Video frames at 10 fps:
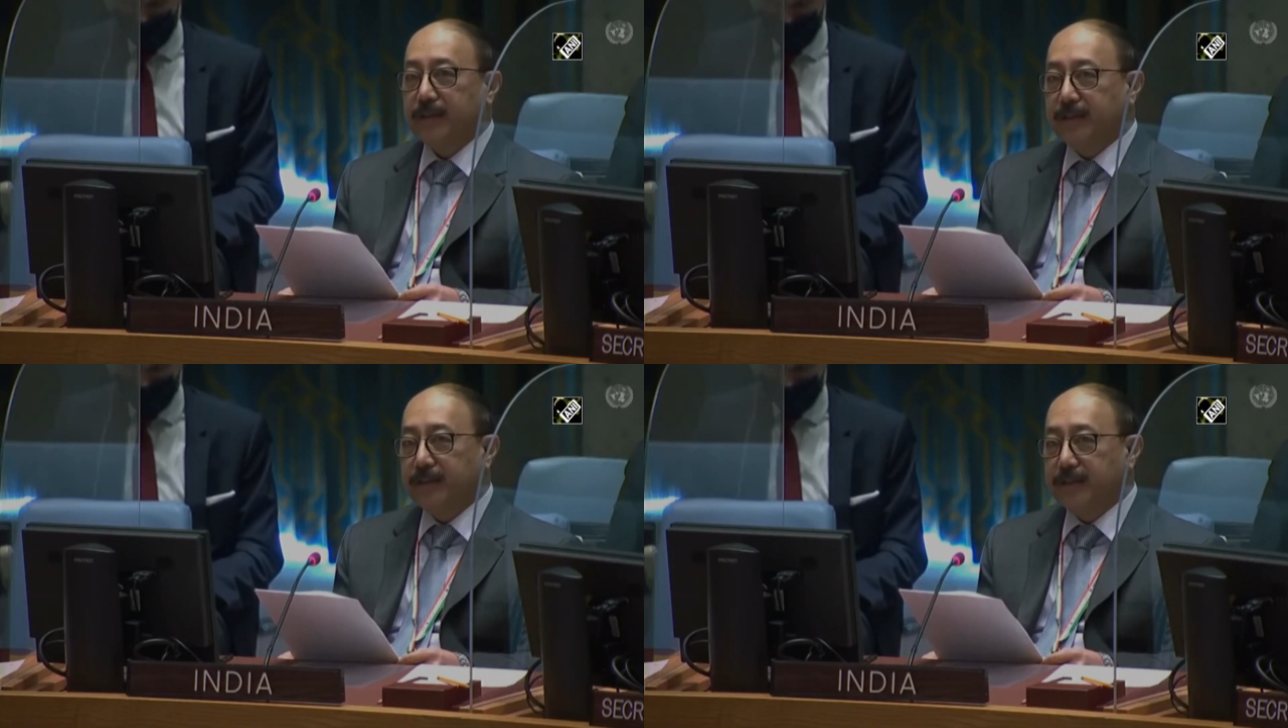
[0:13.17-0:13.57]

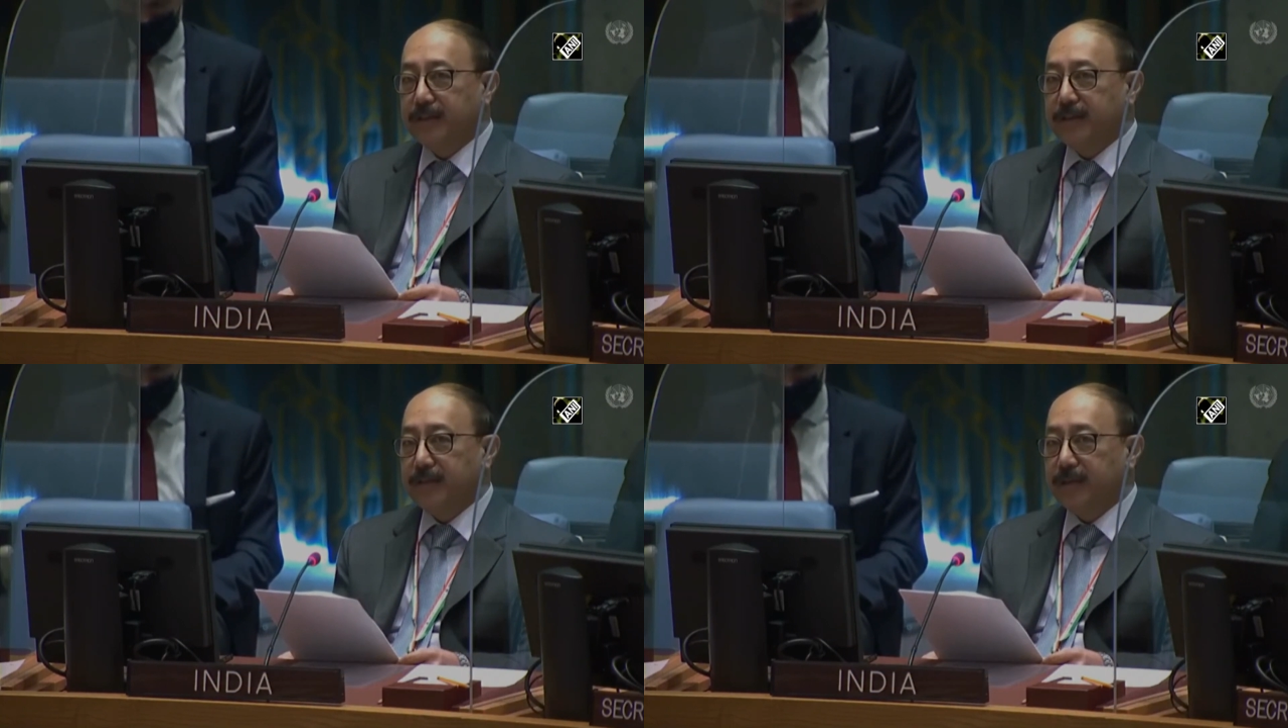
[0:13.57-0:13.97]

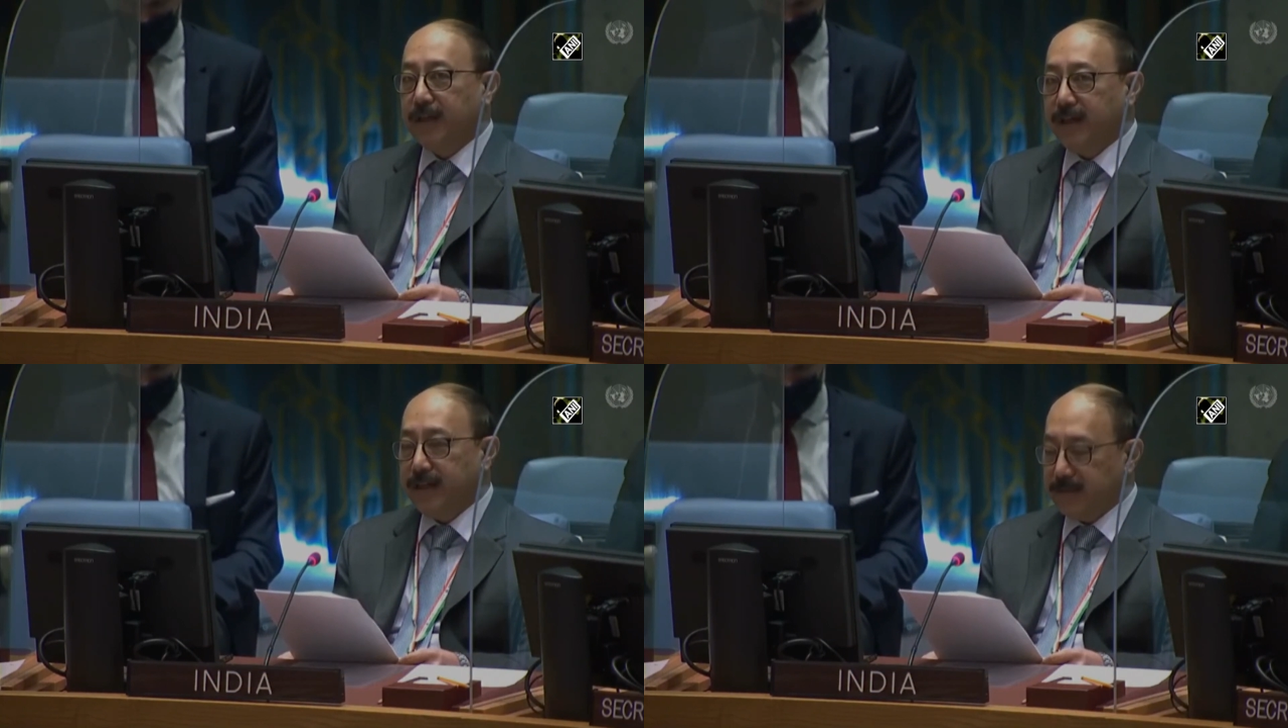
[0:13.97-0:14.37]
consistent
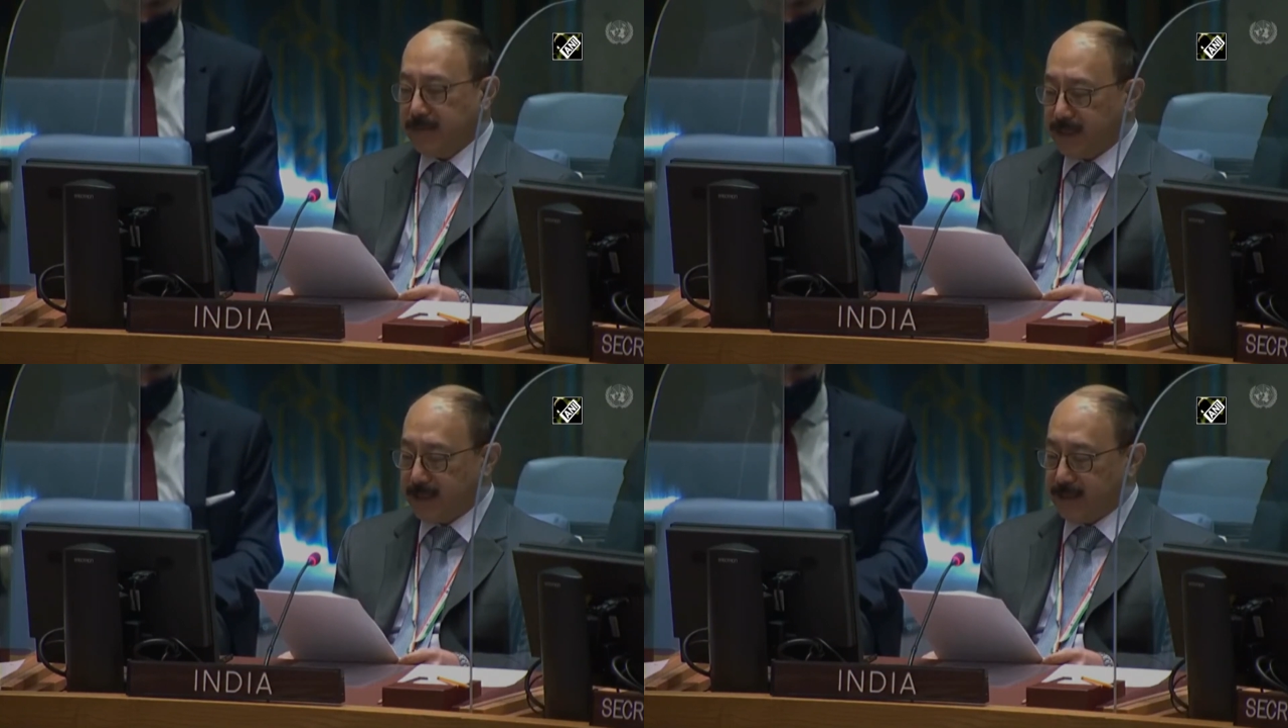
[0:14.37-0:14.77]
with the
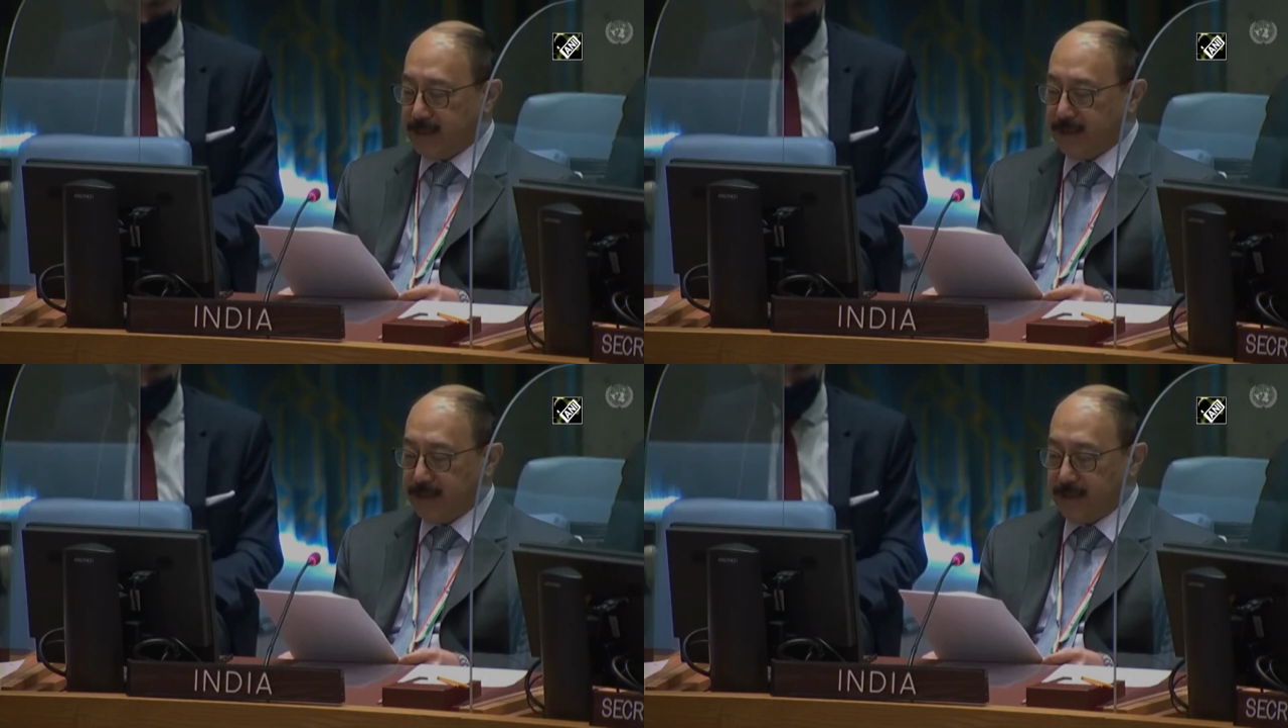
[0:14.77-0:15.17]
highest
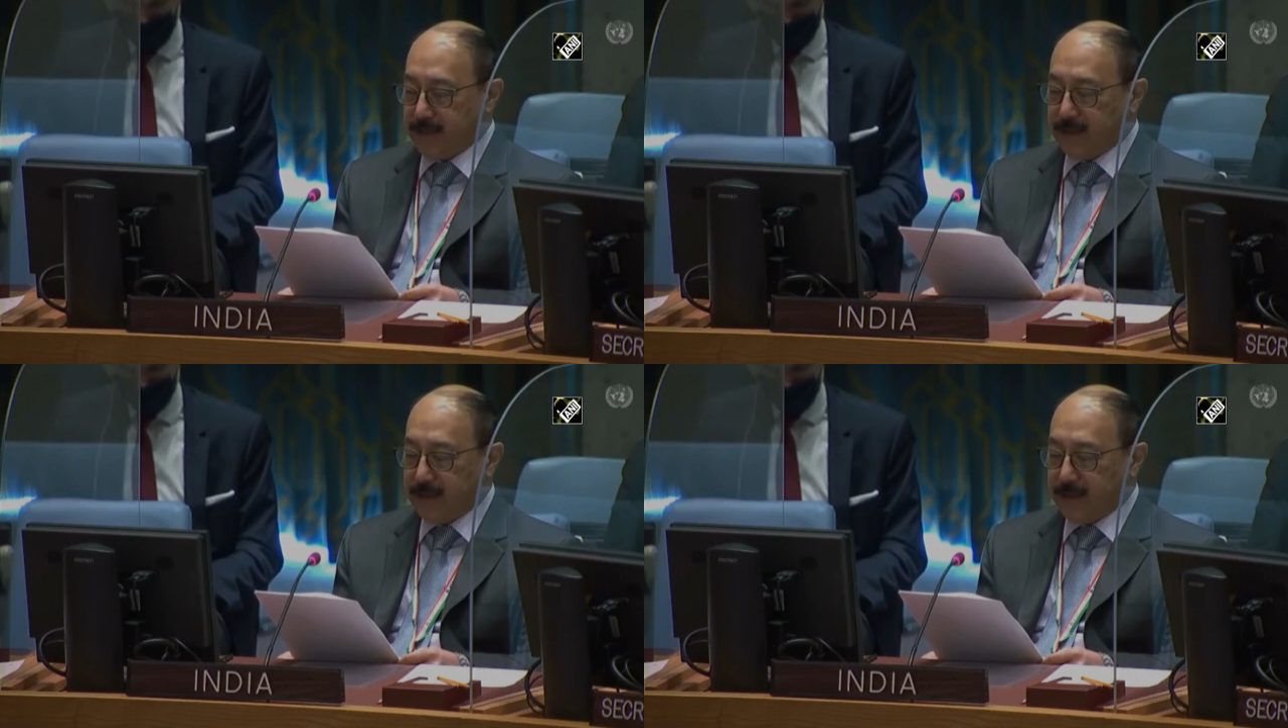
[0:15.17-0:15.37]
priority